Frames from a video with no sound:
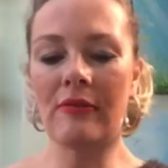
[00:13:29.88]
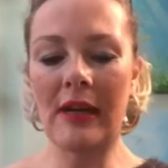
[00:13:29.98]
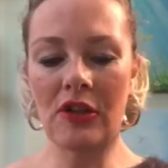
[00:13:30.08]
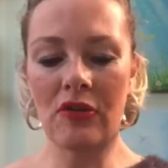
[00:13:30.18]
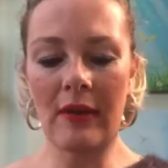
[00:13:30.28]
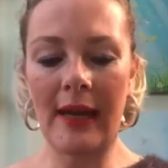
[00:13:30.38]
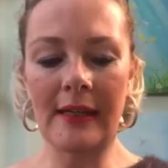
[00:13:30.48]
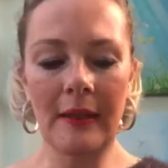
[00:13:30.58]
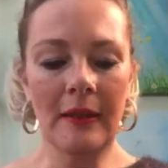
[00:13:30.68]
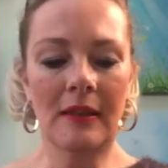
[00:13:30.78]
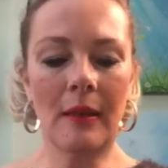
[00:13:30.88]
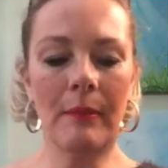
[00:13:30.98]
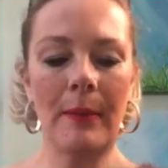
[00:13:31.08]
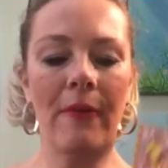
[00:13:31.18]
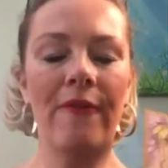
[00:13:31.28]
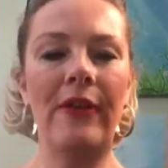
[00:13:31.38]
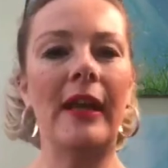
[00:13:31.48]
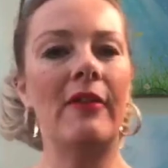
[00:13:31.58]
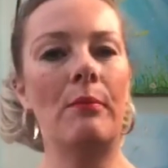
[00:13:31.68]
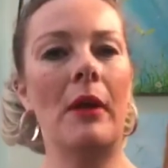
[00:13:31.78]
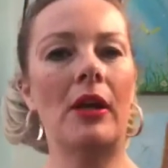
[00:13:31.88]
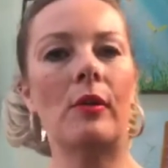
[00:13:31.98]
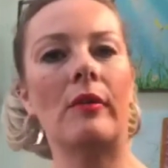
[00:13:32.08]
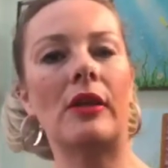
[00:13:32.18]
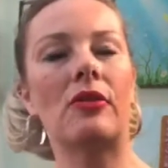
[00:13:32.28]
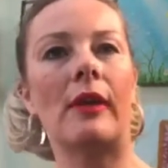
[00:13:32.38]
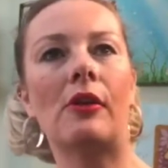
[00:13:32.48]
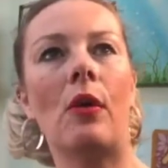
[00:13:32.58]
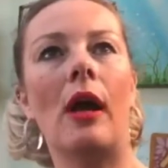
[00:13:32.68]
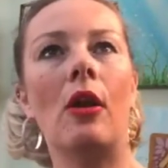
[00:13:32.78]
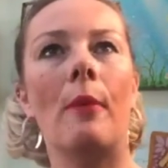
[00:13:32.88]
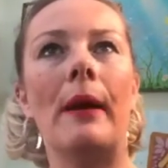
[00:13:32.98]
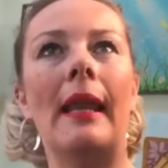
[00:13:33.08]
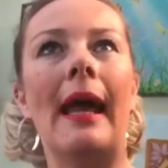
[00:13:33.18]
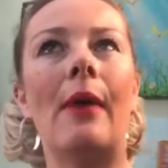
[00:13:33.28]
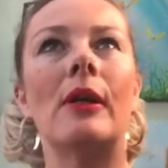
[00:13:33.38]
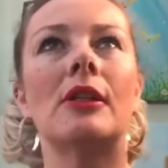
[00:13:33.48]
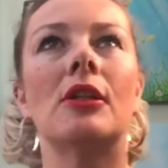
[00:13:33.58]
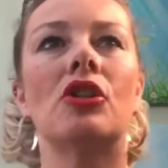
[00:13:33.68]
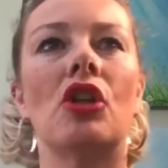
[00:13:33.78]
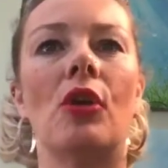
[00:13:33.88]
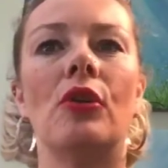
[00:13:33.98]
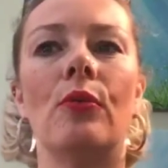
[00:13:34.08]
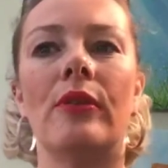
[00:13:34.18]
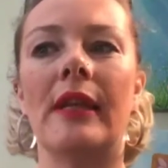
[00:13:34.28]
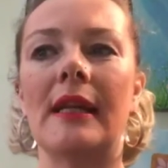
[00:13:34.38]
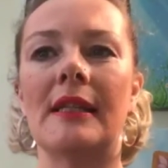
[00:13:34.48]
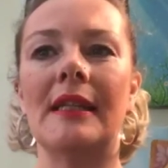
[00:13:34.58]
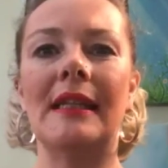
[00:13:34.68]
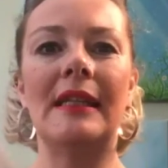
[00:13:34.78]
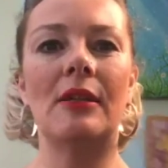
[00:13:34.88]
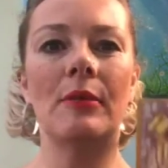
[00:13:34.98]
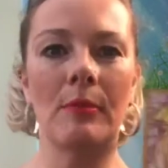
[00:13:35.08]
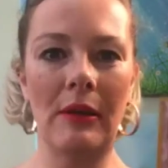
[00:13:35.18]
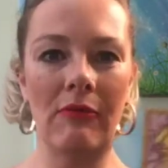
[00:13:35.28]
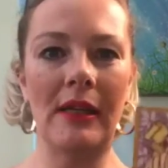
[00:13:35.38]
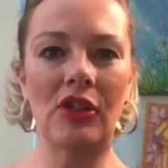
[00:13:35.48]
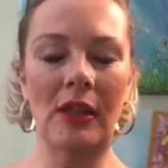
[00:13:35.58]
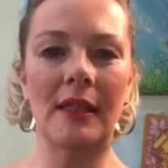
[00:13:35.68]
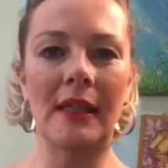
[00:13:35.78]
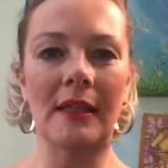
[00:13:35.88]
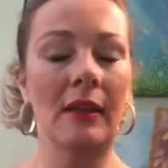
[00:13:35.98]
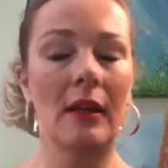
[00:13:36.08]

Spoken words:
retrograde. Some people fear Mercury retrograde quite a lot, but allow it to show you with things that need to be readjusted.